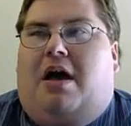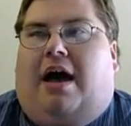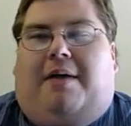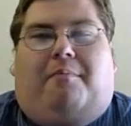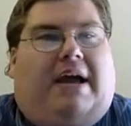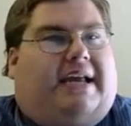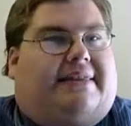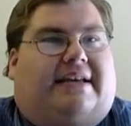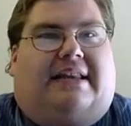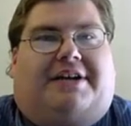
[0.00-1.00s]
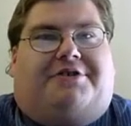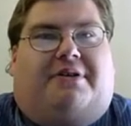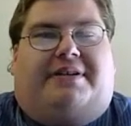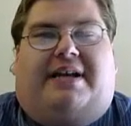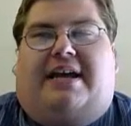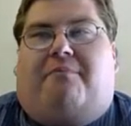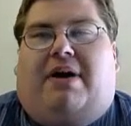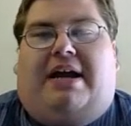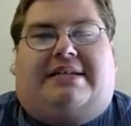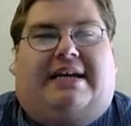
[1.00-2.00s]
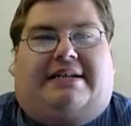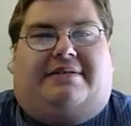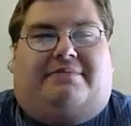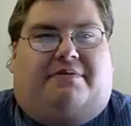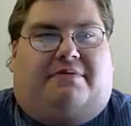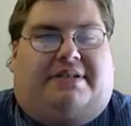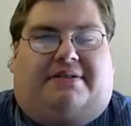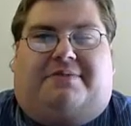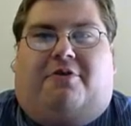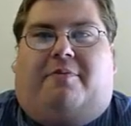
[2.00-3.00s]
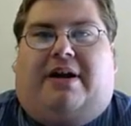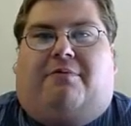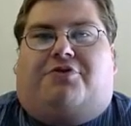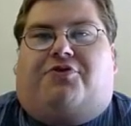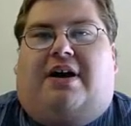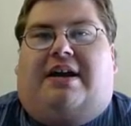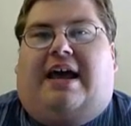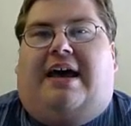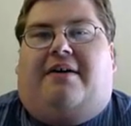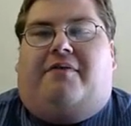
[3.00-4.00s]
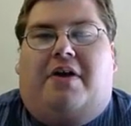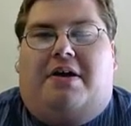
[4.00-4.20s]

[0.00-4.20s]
I might get that lecture out today. It might take till tomorrow, but I will try to have,